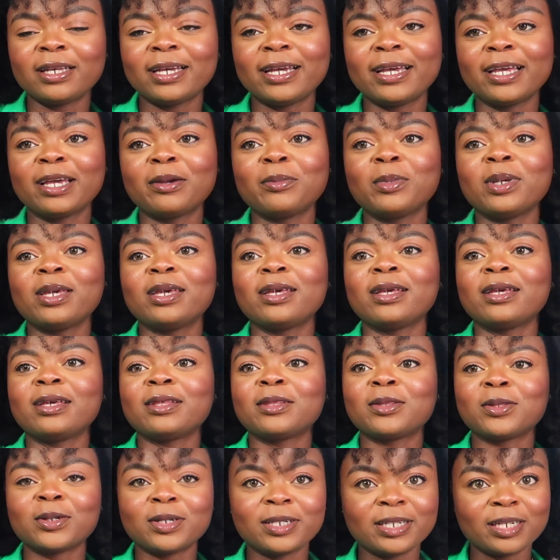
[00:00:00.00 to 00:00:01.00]
I am
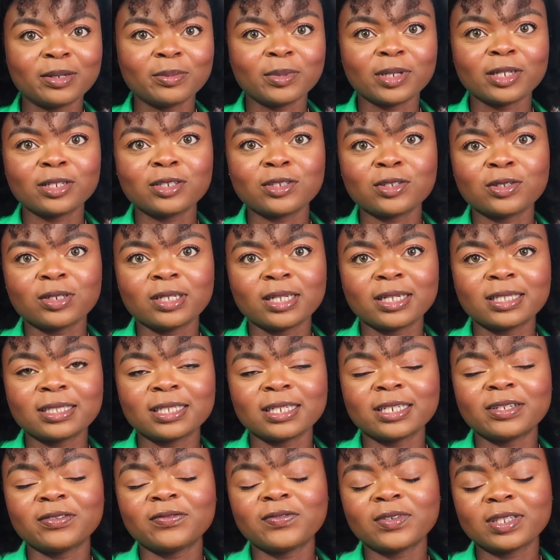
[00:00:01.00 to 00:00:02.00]
a 3rd-year med student
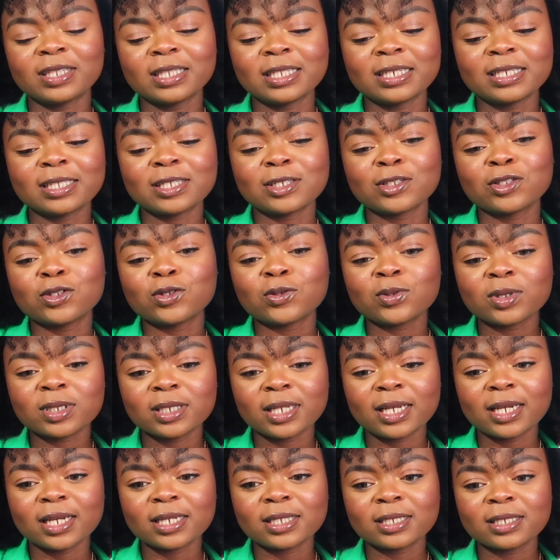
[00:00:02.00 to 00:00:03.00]
and a fitness
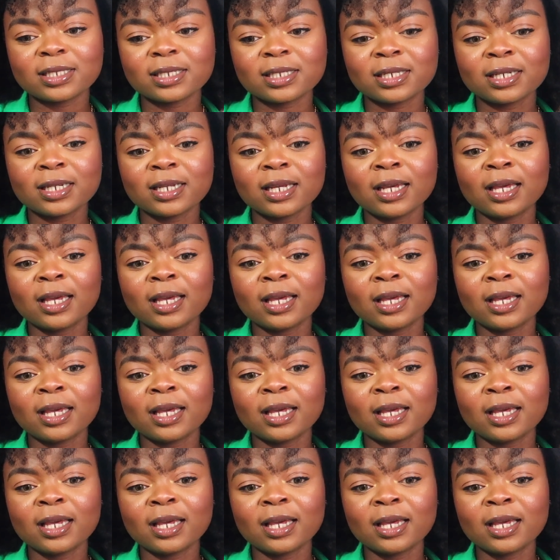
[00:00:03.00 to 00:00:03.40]
enthusiast,